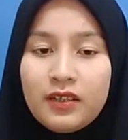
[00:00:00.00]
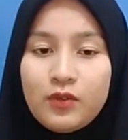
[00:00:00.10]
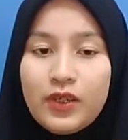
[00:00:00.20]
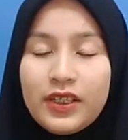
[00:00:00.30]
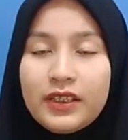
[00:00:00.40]

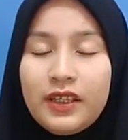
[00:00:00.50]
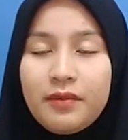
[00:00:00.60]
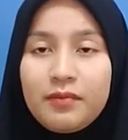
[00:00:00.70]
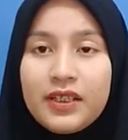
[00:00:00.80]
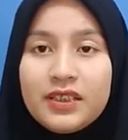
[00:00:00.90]

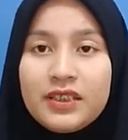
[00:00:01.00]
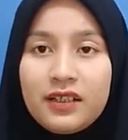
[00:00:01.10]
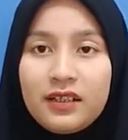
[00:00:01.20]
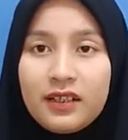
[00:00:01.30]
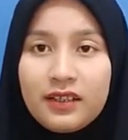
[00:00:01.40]
UiTM
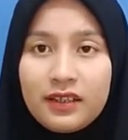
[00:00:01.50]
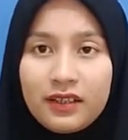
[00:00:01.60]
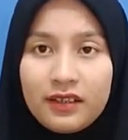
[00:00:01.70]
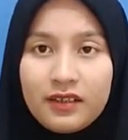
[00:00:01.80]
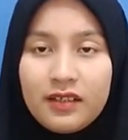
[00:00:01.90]
Macang,
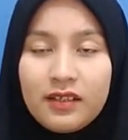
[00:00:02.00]
Kelantan.